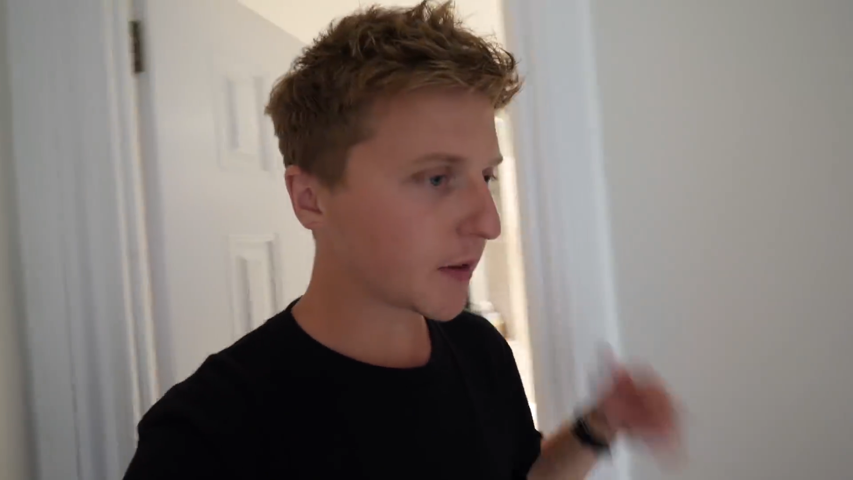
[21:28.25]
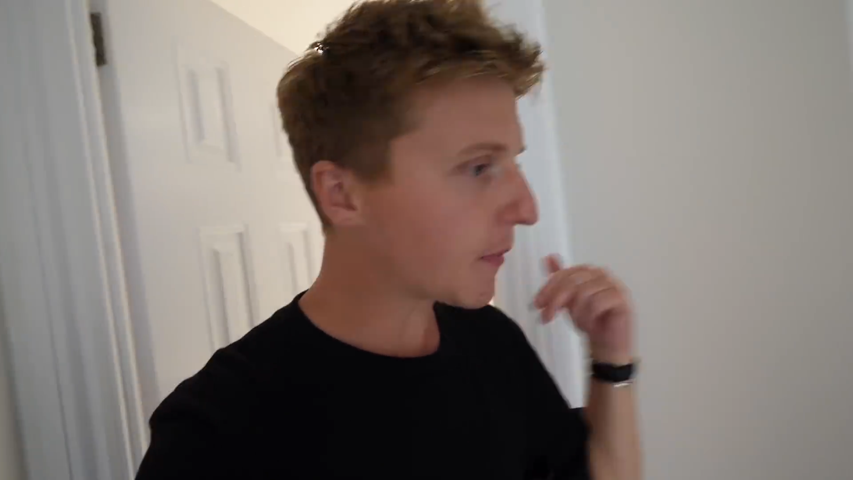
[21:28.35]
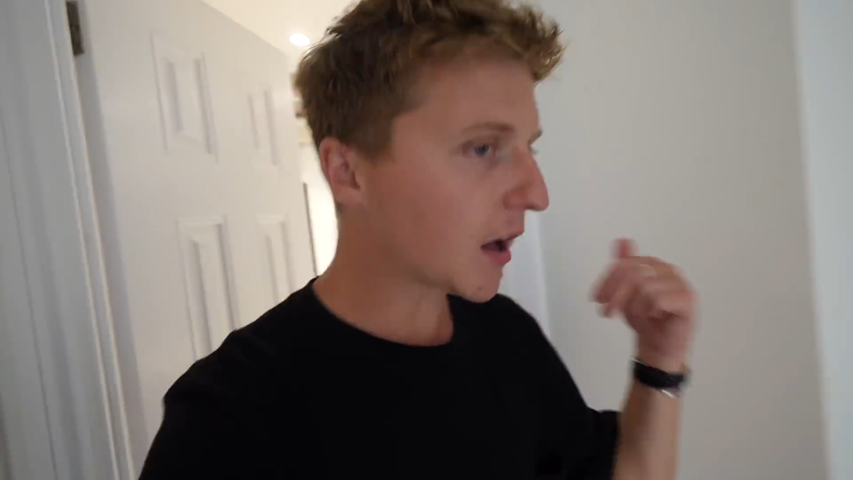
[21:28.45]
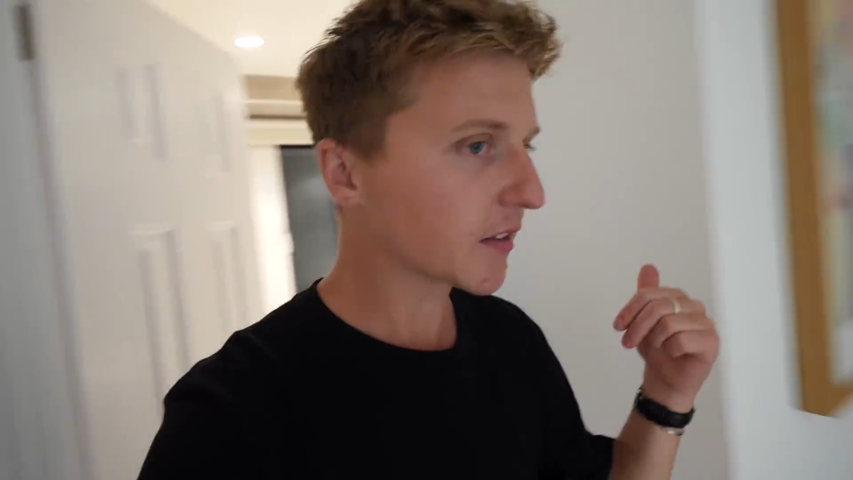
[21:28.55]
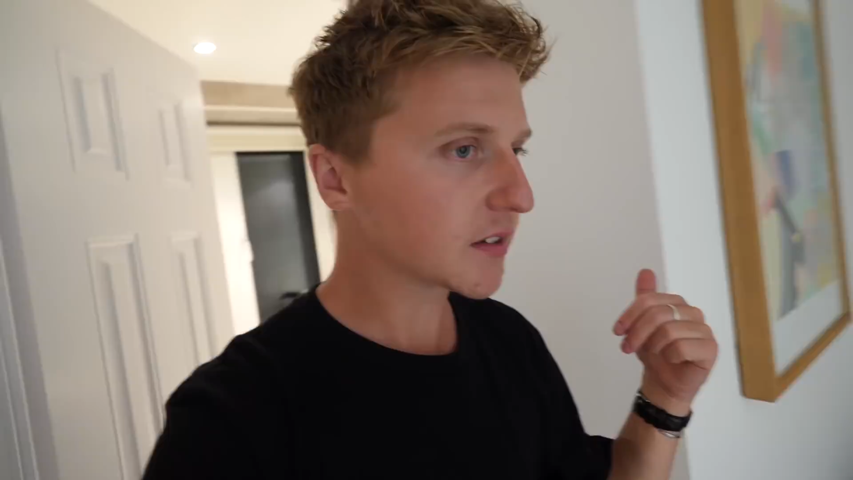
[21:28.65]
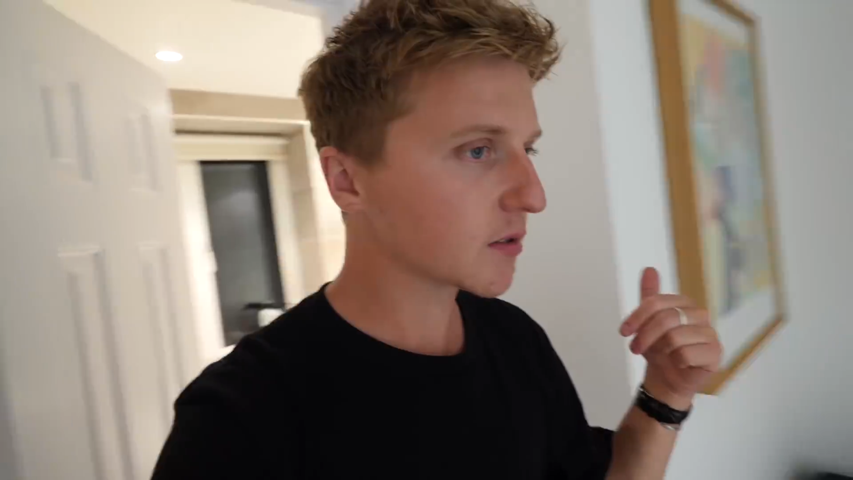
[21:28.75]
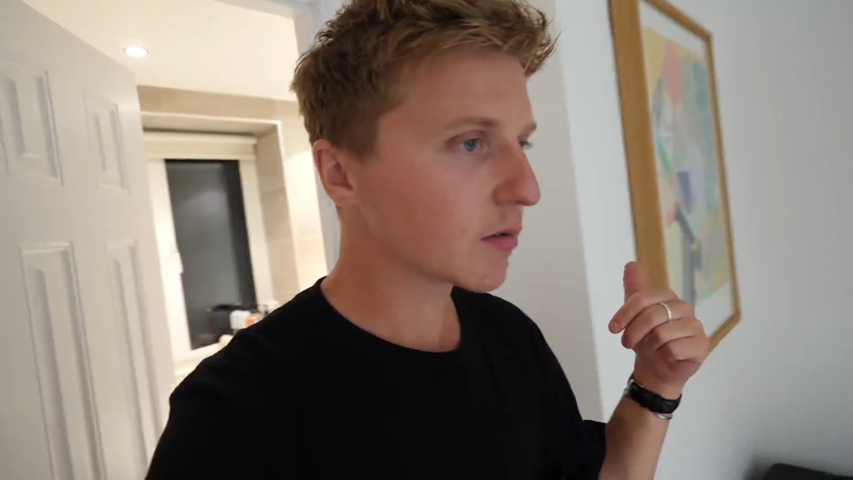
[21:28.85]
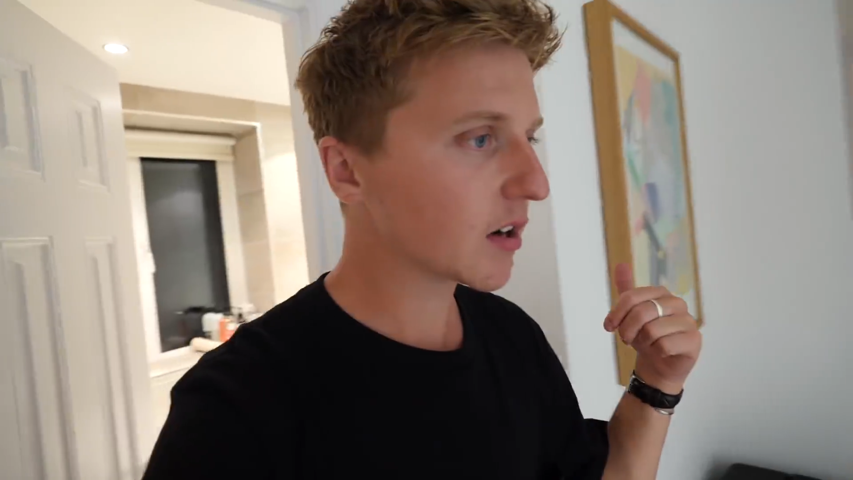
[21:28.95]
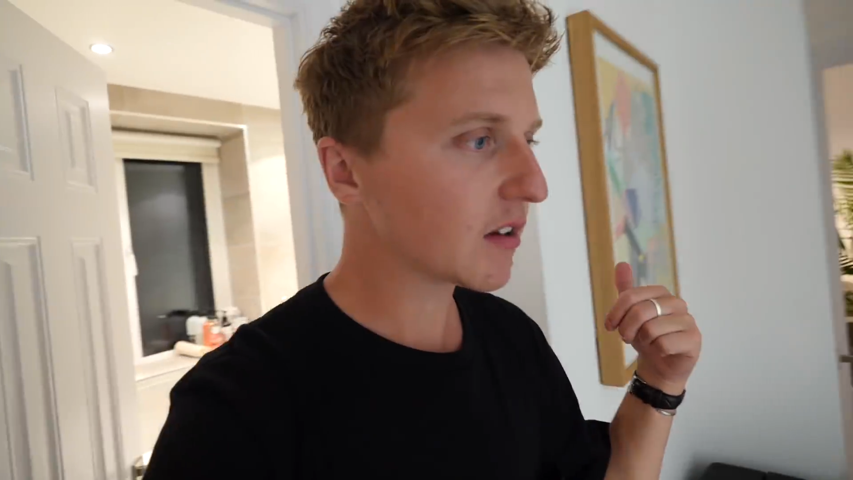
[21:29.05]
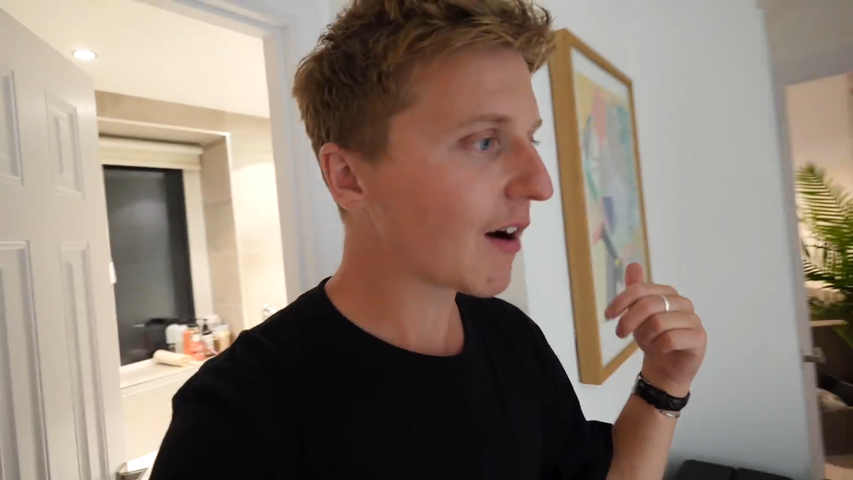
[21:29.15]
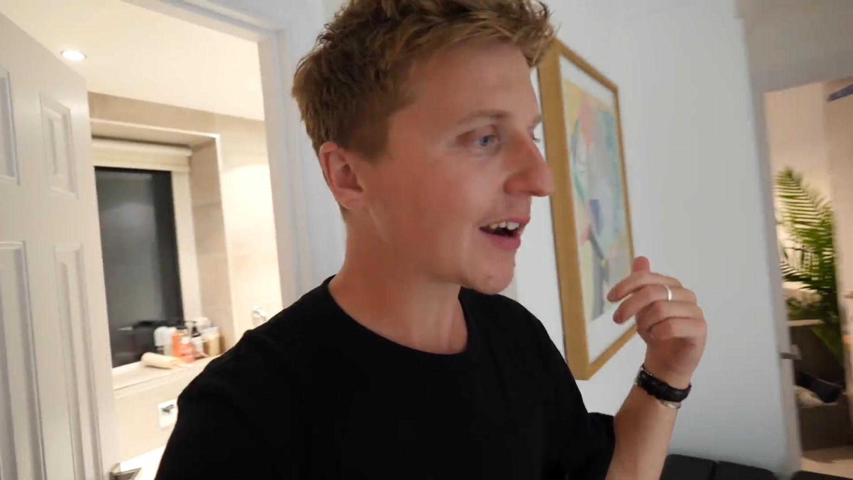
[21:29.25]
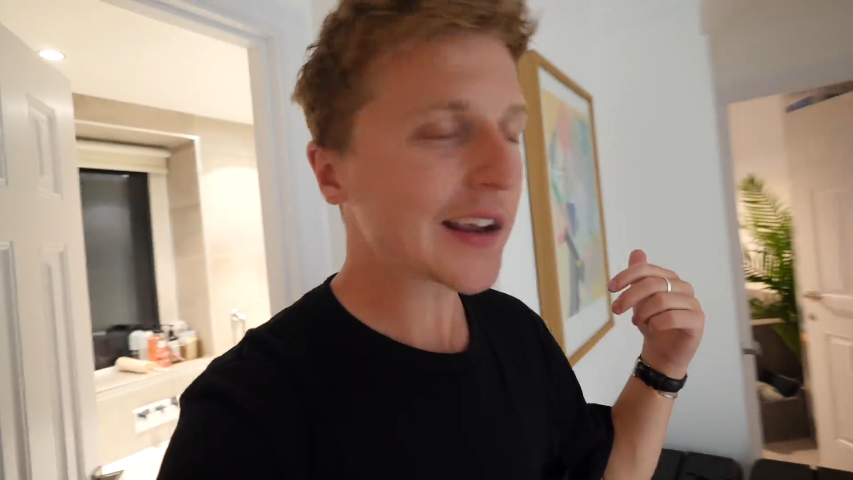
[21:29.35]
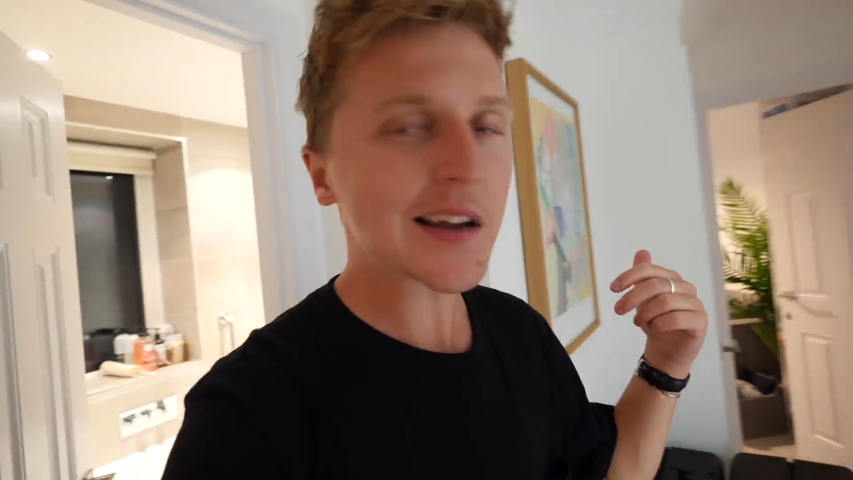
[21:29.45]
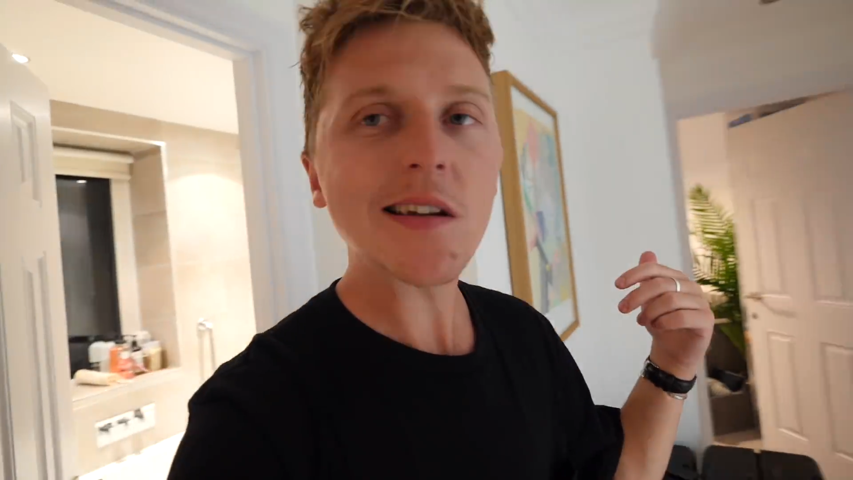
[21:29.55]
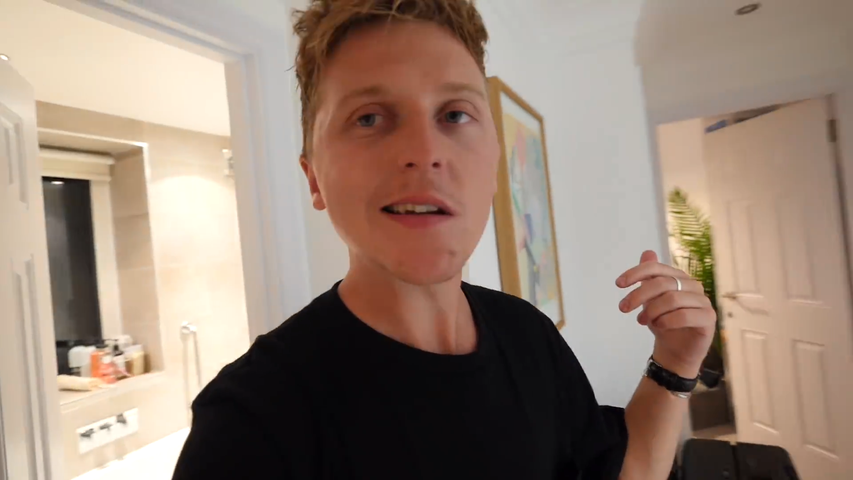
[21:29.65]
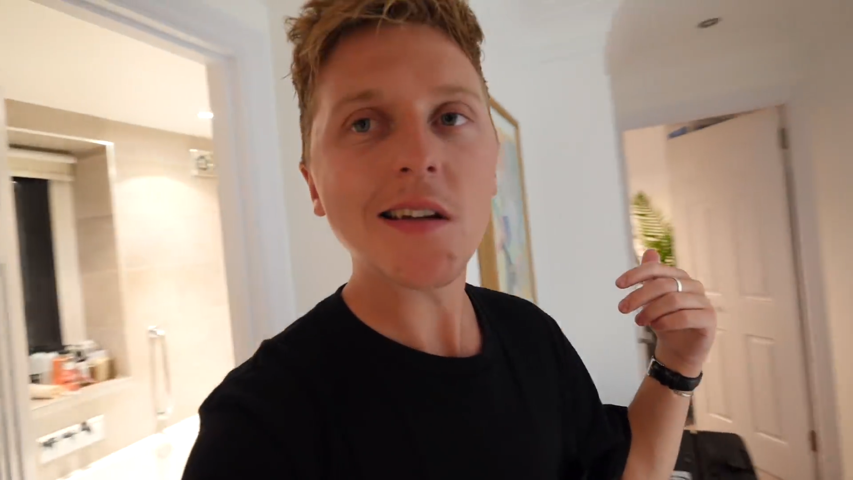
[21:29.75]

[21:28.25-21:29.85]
The bath is already running.